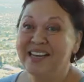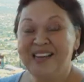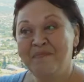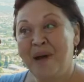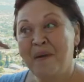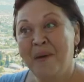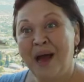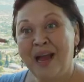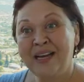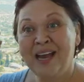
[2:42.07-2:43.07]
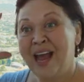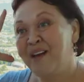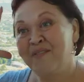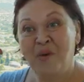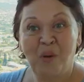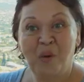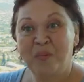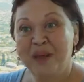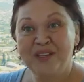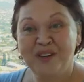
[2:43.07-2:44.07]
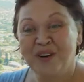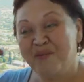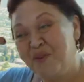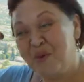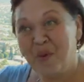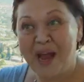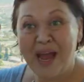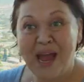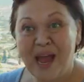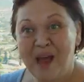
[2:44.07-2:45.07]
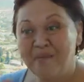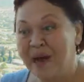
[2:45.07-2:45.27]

In my mind, I have a whole picture of who I am.